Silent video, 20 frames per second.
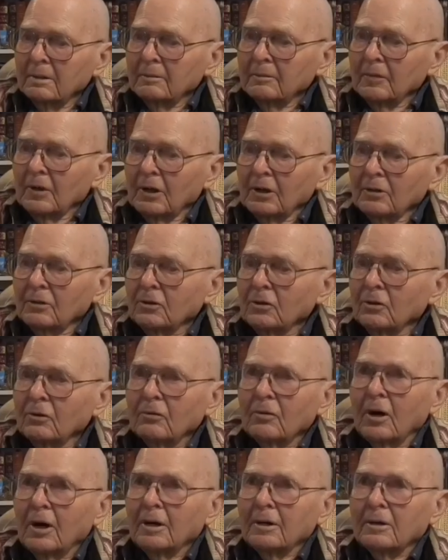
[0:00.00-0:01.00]
and you
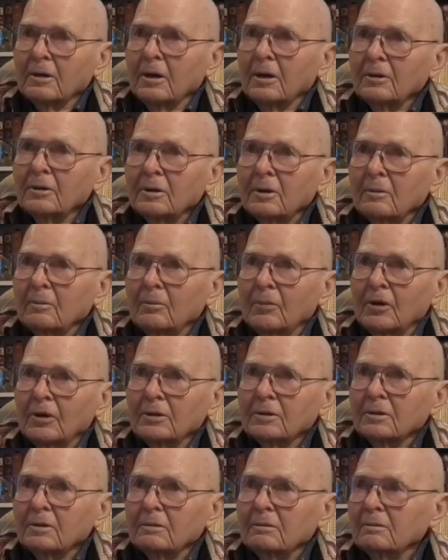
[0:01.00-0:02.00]
got nothing
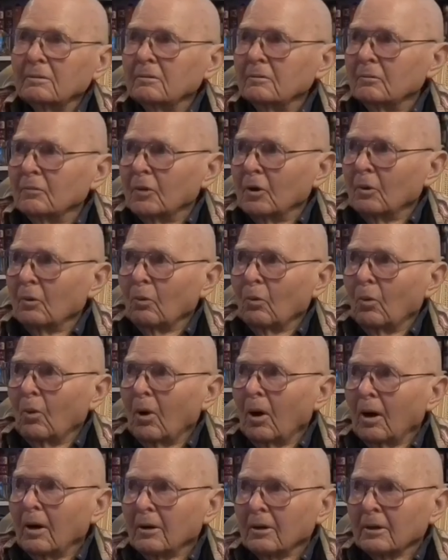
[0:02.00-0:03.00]
but but
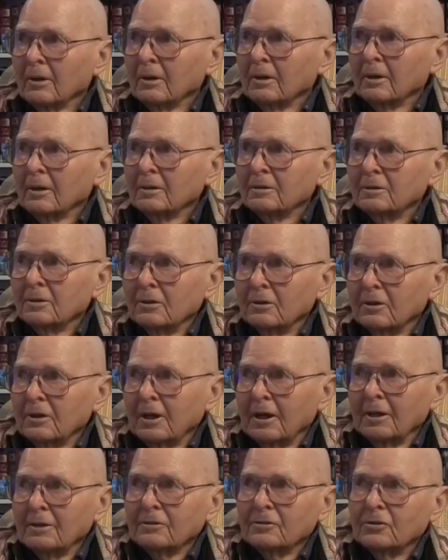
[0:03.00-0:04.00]
water, because you
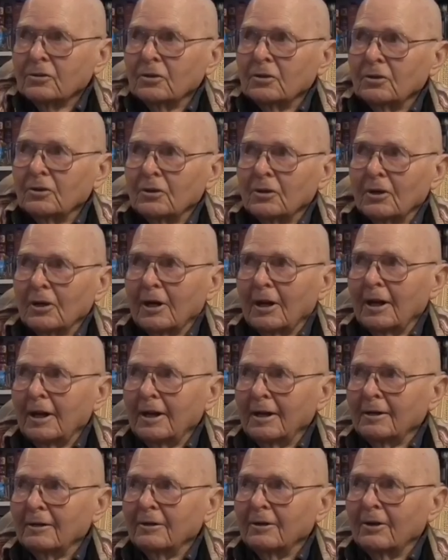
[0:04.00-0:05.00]
can't see the
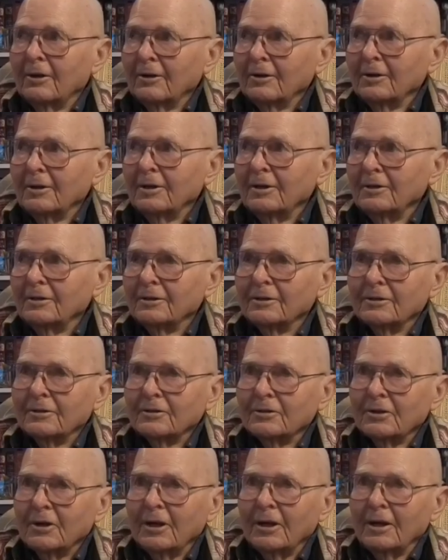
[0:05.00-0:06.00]
land on either
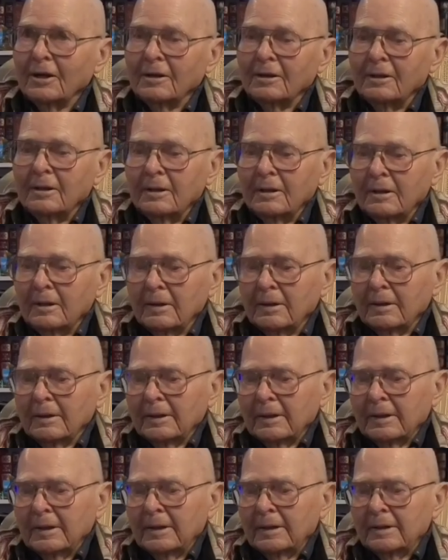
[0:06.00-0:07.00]
side.
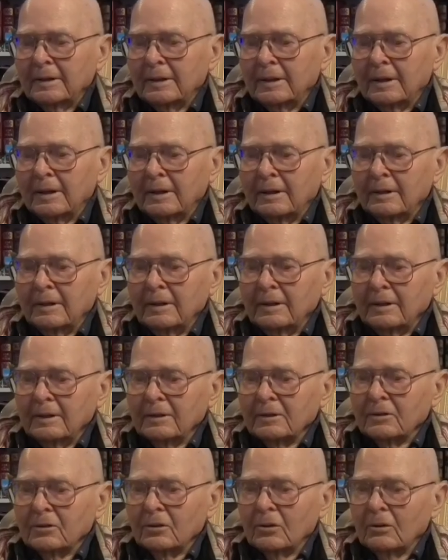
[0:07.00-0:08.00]
And uh,
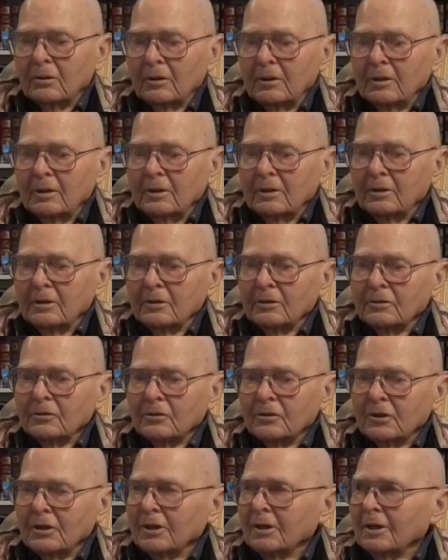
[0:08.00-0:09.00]
so you're
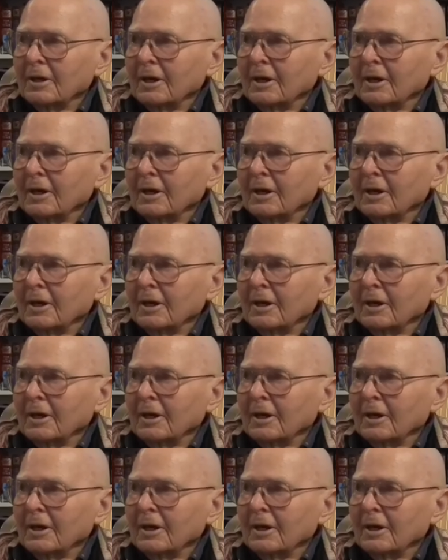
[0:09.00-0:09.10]
sitting